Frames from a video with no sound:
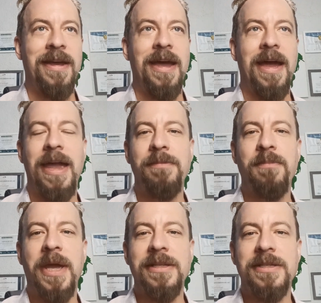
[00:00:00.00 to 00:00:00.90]
eight
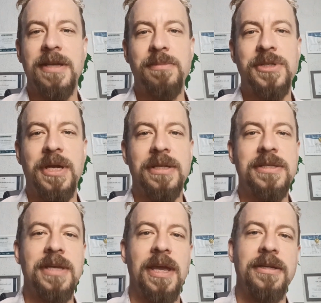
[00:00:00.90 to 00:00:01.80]
main
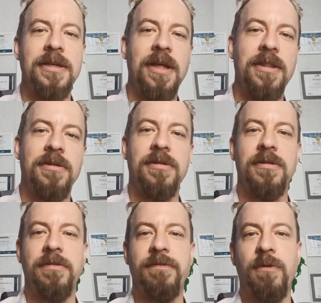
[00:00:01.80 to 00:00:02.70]
subjects and
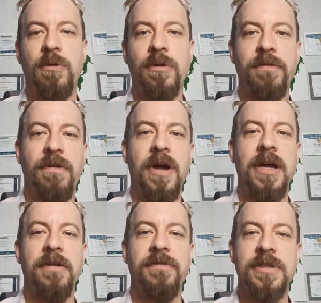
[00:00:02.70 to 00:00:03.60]
another four or
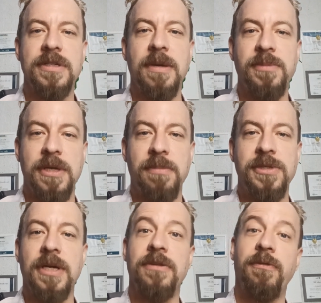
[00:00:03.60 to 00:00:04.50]
five sub
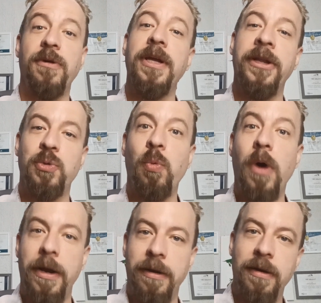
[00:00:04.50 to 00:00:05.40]
subjects for each
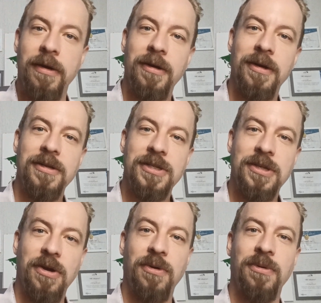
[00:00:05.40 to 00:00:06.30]
one.
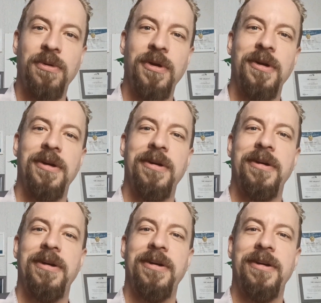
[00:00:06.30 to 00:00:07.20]
So,
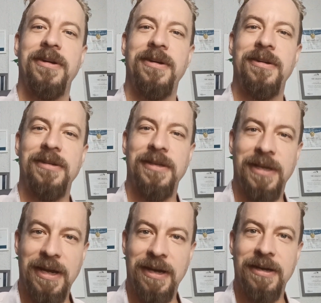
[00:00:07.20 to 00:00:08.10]

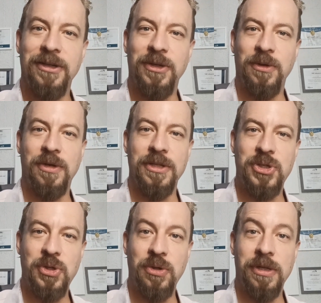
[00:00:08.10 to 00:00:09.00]
yeah, you can
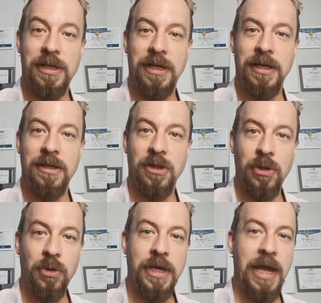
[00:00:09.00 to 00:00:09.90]
certainly
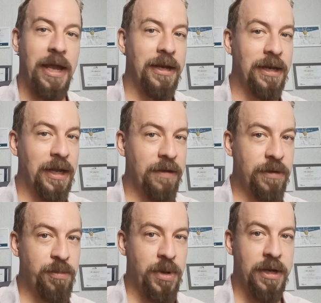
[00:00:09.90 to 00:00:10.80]
look at
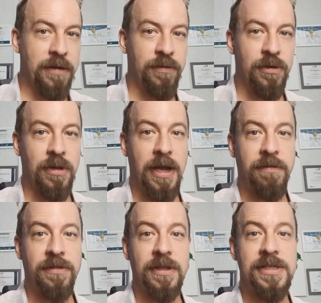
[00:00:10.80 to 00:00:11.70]
every part of your
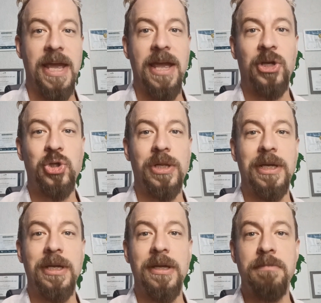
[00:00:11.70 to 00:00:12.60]
life that's actually
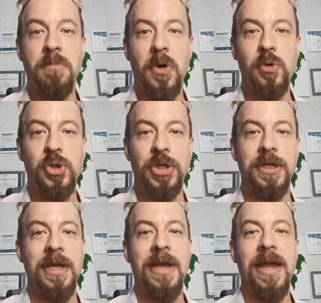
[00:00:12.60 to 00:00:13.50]
in motion
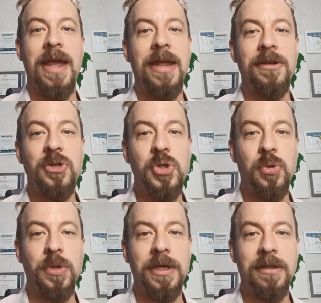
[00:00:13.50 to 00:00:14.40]
and
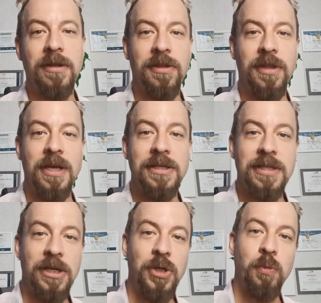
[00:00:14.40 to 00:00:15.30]
doing the things
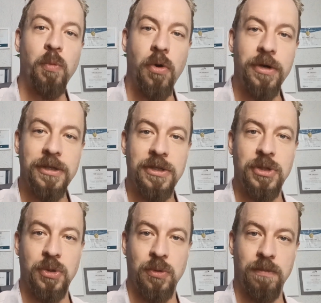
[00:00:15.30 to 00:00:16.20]
that you want it to do.